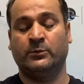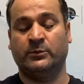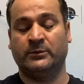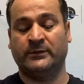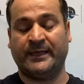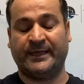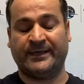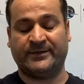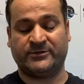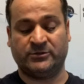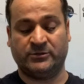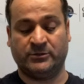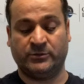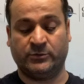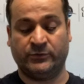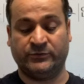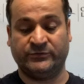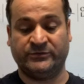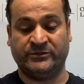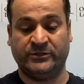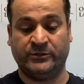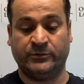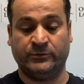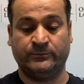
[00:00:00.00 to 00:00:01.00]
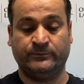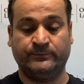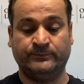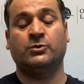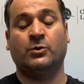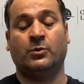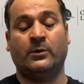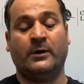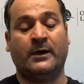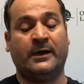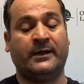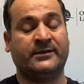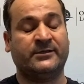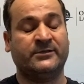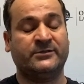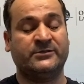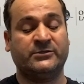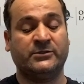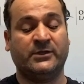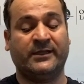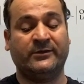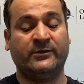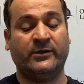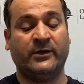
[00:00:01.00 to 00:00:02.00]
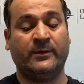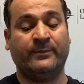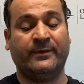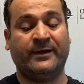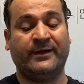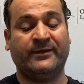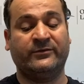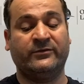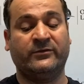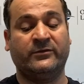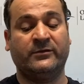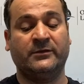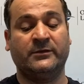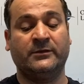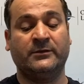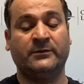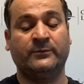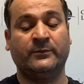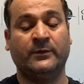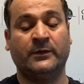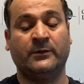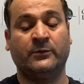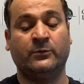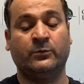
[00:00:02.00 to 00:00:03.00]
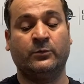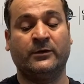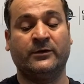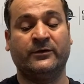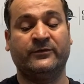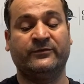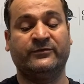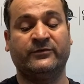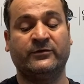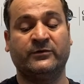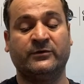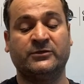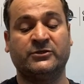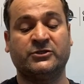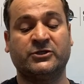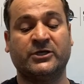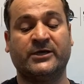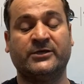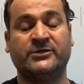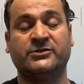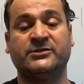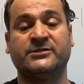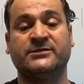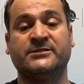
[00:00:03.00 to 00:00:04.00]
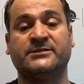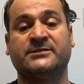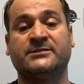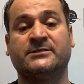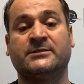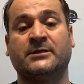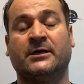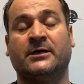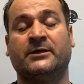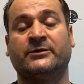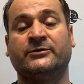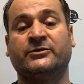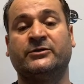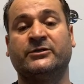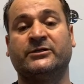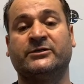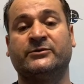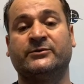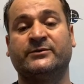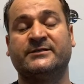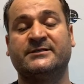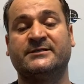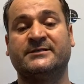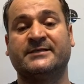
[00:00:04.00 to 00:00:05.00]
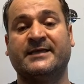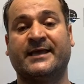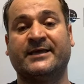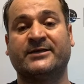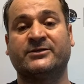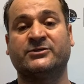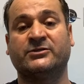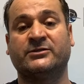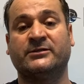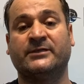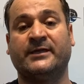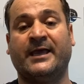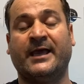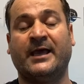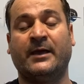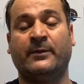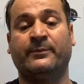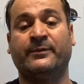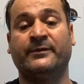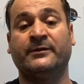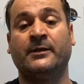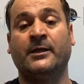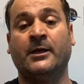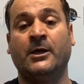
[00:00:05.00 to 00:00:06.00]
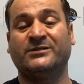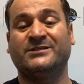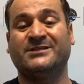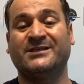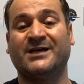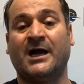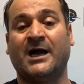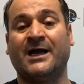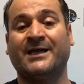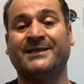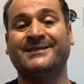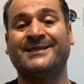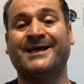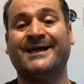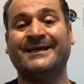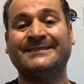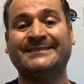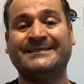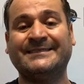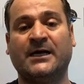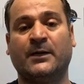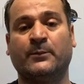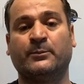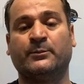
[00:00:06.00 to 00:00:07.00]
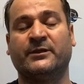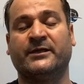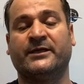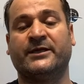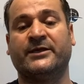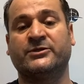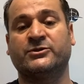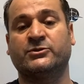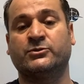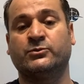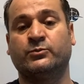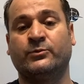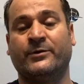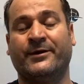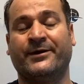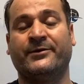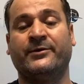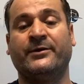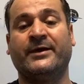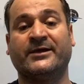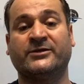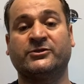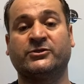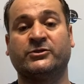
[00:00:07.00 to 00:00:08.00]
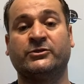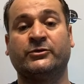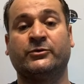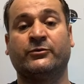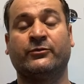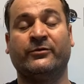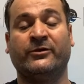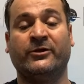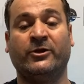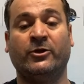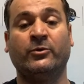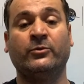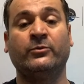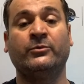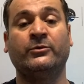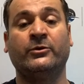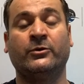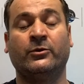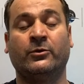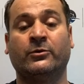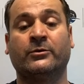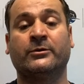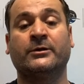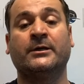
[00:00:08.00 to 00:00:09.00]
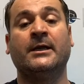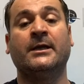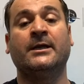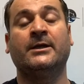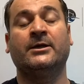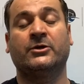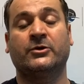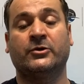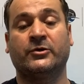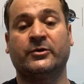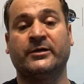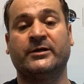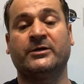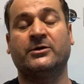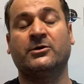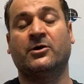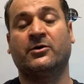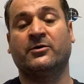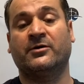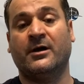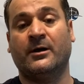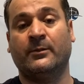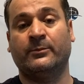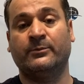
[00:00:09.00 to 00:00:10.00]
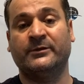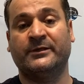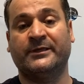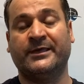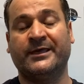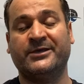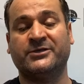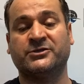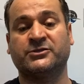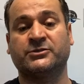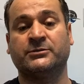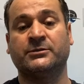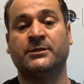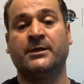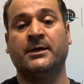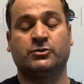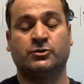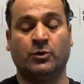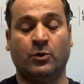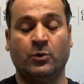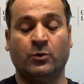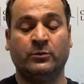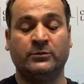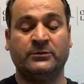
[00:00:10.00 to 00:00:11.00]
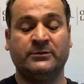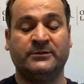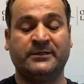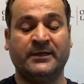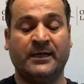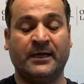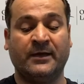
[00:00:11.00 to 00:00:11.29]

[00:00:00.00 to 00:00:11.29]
will actually continue. So I can tell you about one of the changes, decreases actually happened with the I-90 application, where you actually renew your green card application. So